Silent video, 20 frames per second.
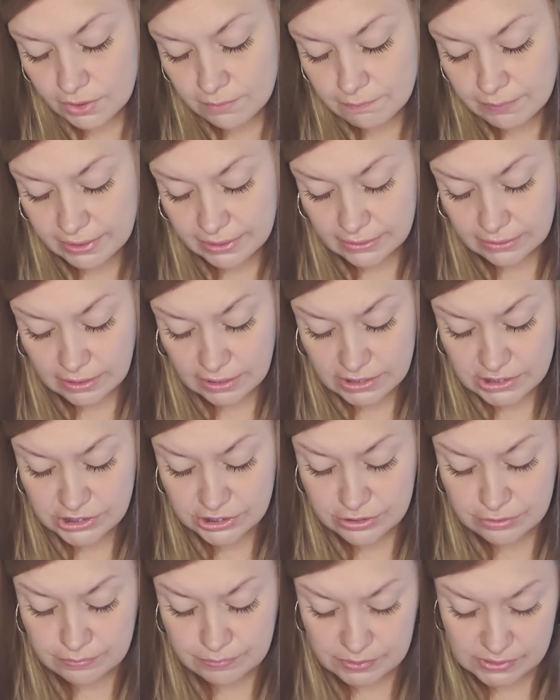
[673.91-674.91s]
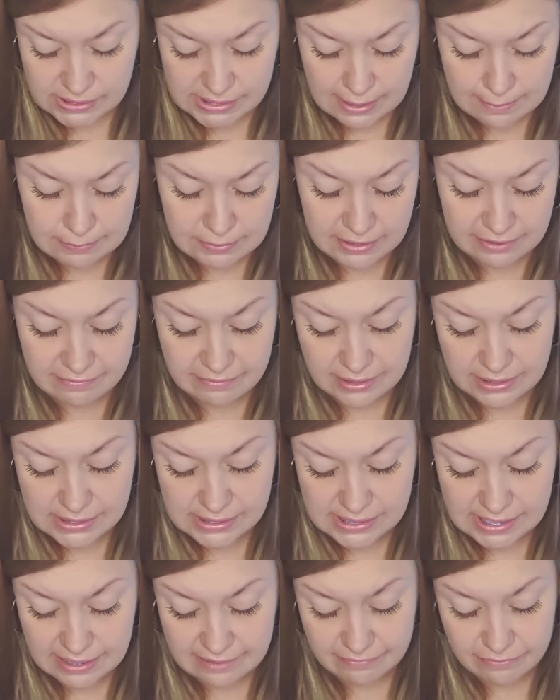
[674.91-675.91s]
but logical, perceptive,
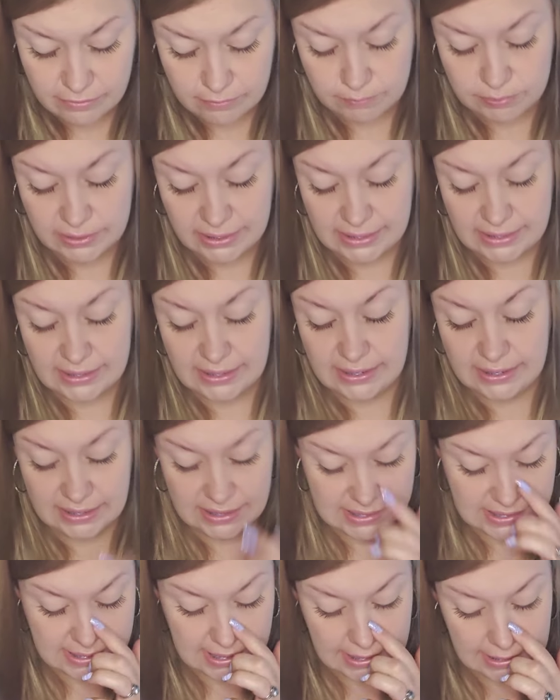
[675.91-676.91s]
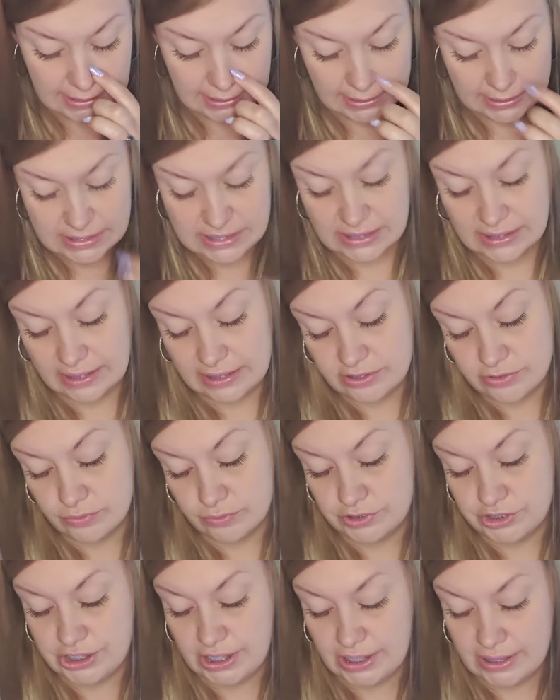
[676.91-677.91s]
insightful, blunt, an exciting
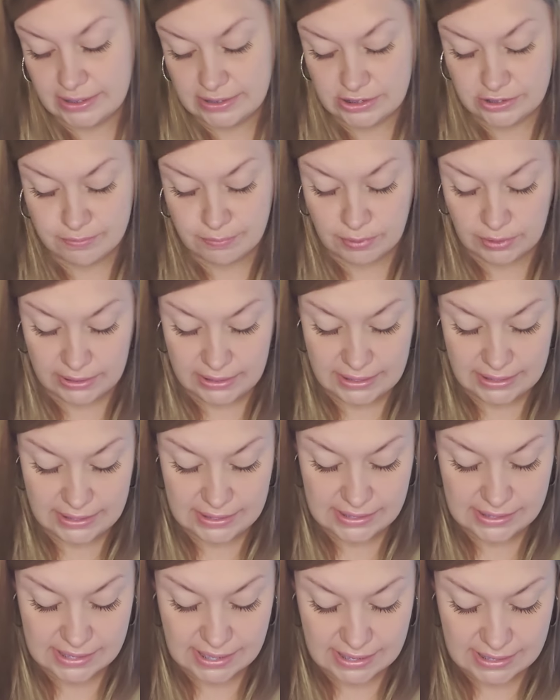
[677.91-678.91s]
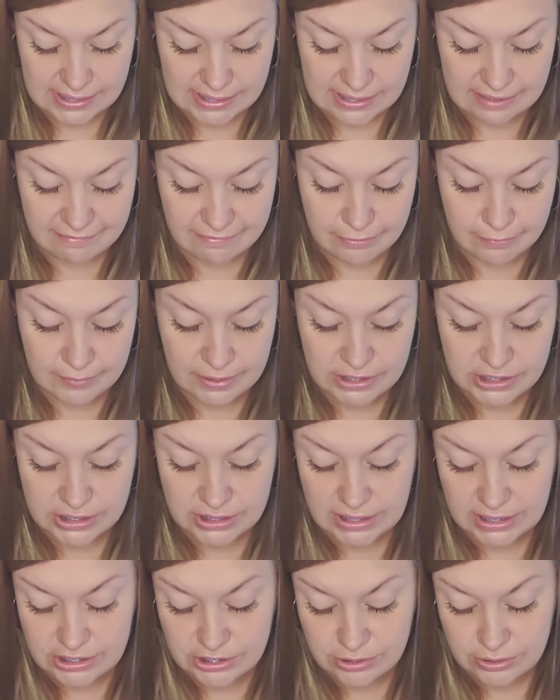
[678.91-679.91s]
intellectual challenge, brilliant insights and
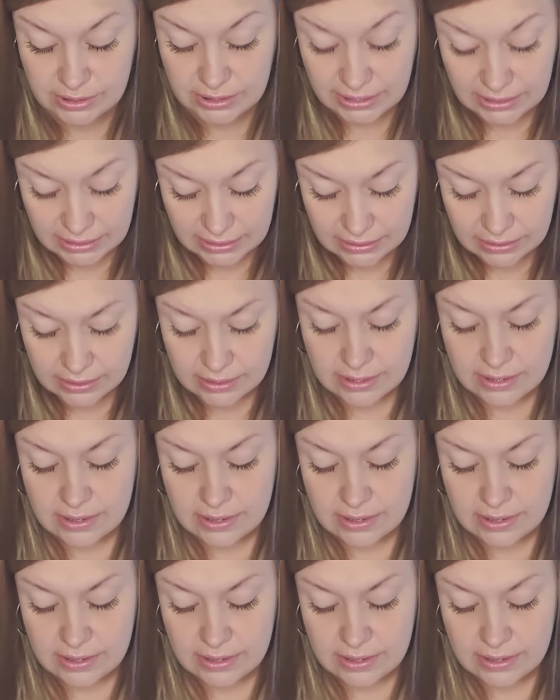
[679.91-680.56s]
information that you need,